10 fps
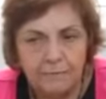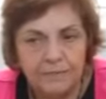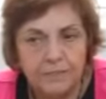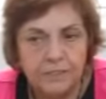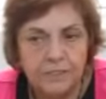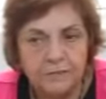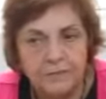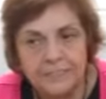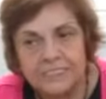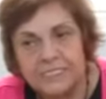went to New
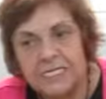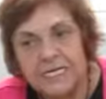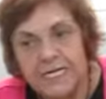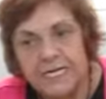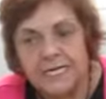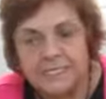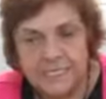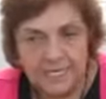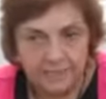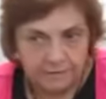York City because
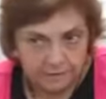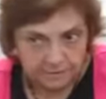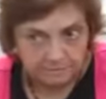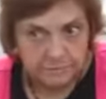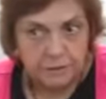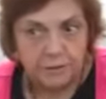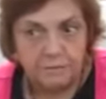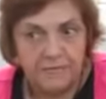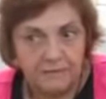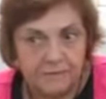I had heard
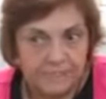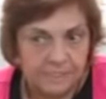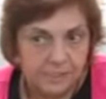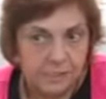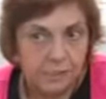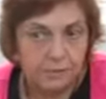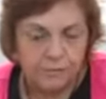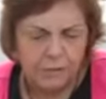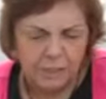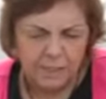about this
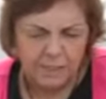new